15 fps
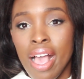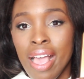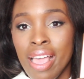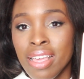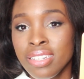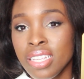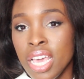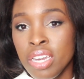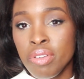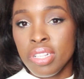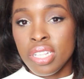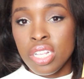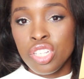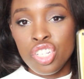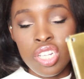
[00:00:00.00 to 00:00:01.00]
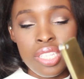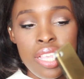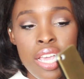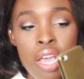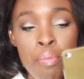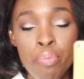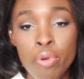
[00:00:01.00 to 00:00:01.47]
And anyways, it's
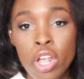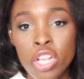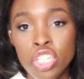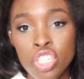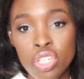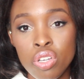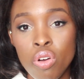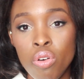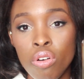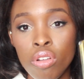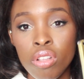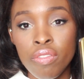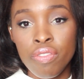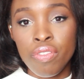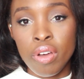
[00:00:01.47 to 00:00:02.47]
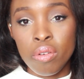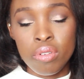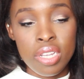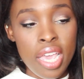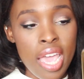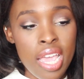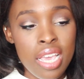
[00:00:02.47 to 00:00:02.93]
just like a brushed gold
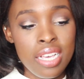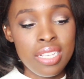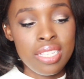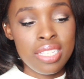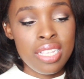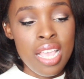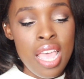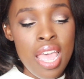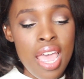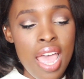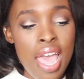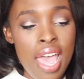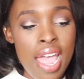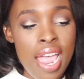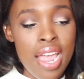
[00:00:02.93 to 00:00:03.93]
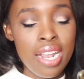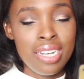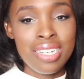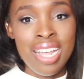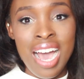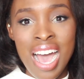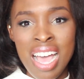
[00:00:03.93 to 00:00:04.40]
phone case.
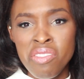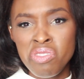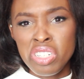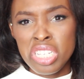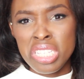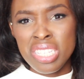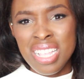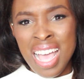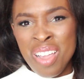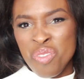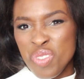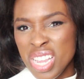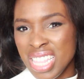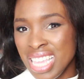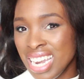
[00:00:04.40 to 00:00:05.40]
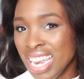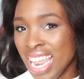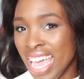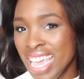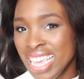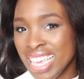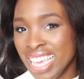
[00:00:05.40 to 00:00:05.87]
And I've just, I really
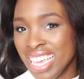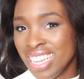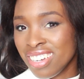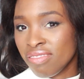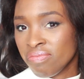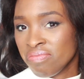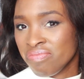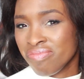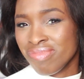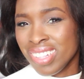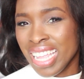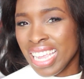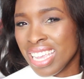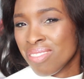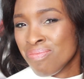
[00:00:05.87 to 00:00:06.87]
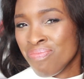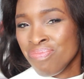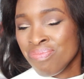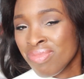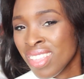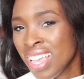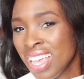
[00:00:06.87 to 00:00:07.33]
like it. Like it,
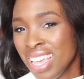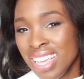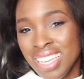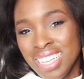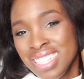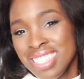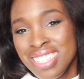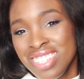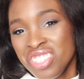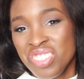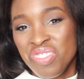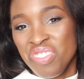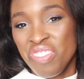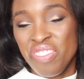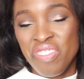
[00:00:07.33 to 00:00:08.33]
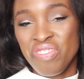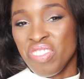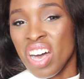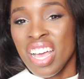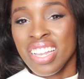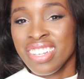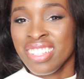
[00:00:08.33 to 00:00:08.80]
it's just
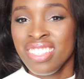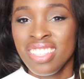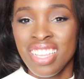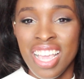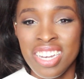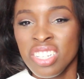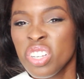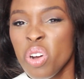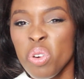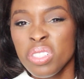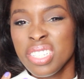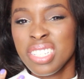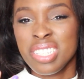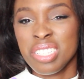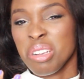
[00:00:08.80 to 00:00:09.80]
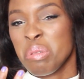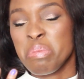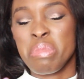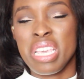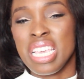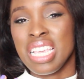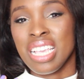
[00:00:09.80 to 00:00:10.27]
fun. And gold is so
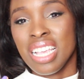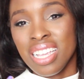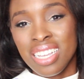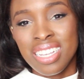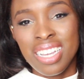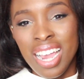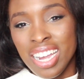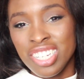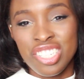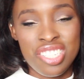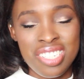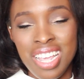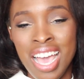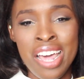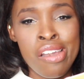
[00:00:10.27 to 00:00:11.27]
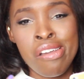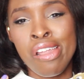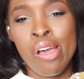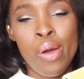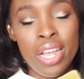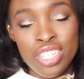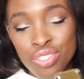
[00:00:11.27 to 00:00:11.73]
me. I just, I don't
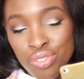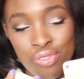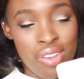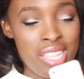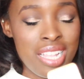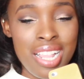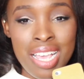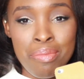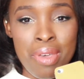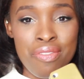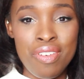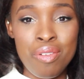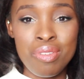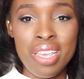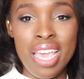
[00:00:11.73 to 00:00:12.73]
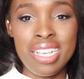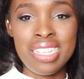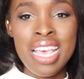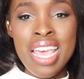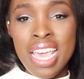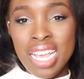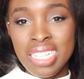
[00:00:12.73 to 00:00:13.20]
know, I just really like my phone
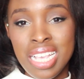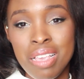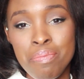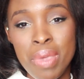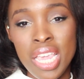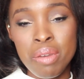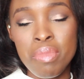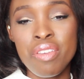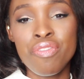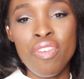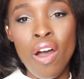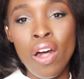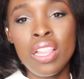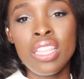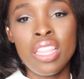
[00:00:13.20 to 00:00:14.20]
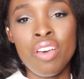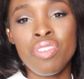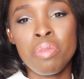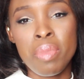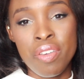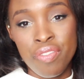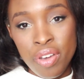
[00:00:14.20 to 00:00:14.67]
case. It's like made me fall in love
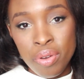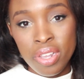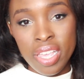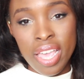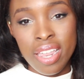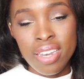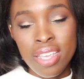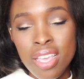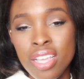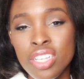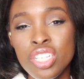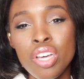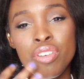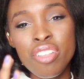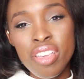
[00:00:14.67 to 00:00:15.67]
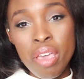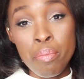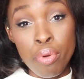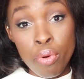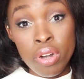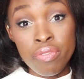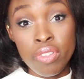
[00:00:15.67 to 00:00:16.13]
with my phone again. Do you know when you
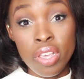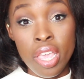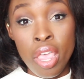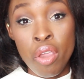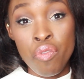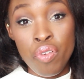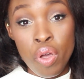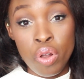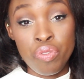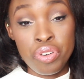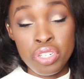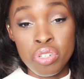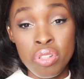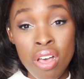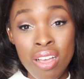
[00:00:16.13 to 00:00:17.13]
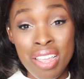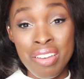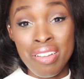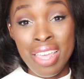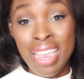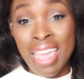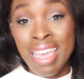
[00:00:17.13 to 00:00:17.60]
get bored of looking at your phone for too long
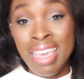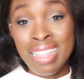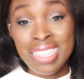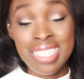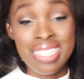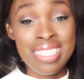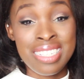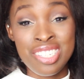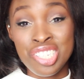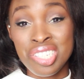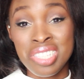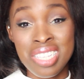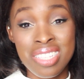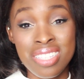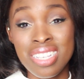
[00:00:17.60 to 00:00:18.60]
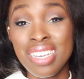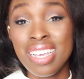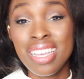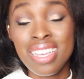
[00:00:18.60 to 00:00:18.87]
and you're like, eh, this is just the...